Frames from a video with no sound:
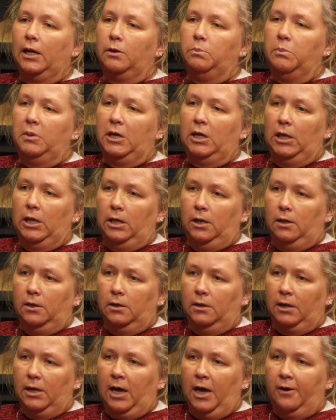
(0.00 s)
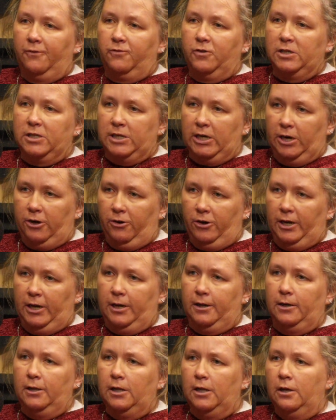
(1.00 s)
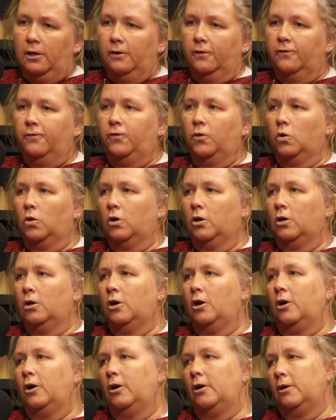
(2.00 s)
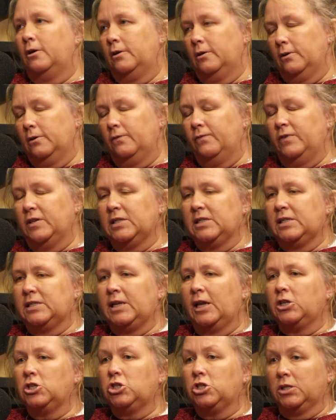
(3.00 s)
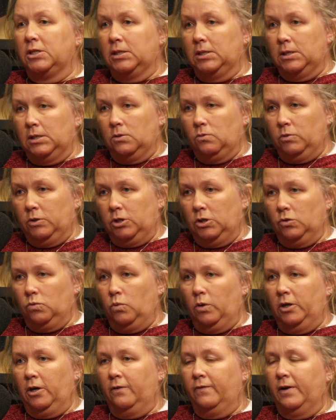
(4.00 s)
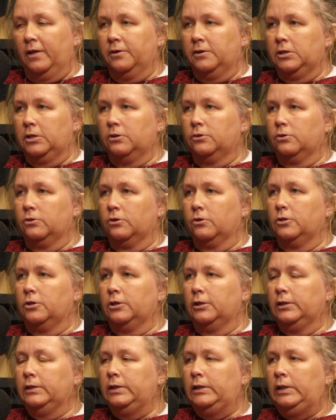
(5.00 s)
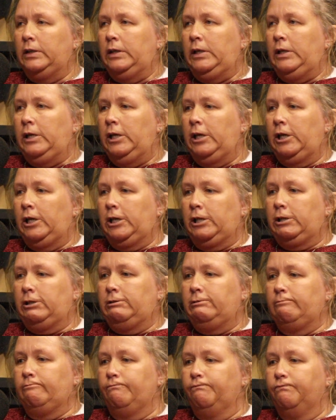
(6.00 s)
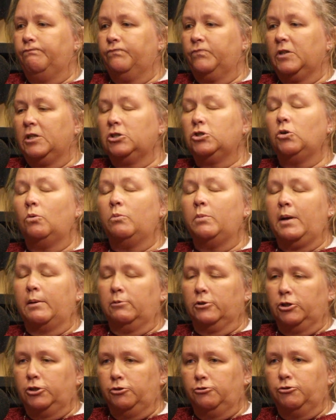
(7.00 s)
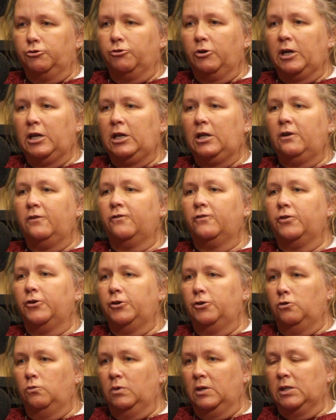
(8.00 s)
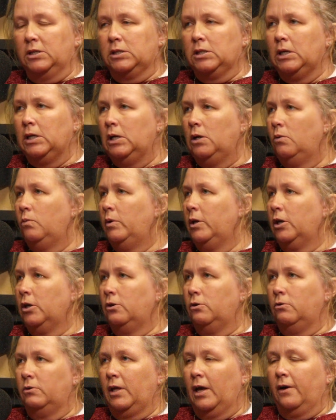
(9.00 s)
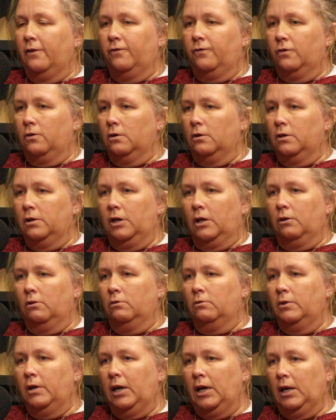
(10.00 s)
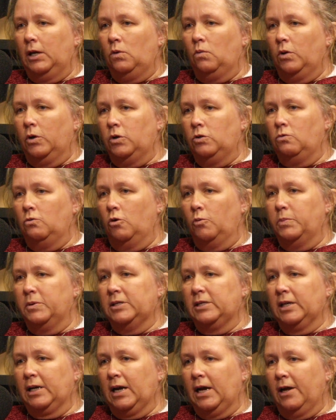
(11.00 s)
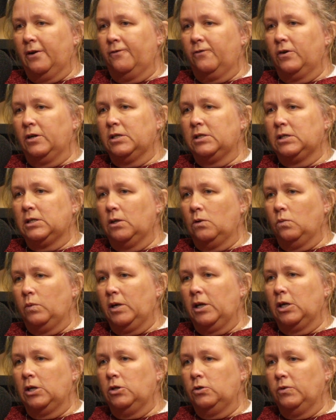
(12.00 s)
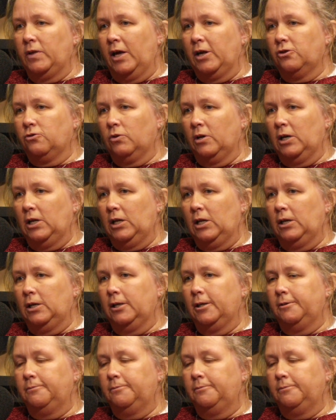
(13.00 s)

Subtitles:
meeting conference area for our Vincentians, which is what our volunteers are called. So we'll be able to do training for new ones. We can do that for, anyone who opens a conference. Then we can do that training. And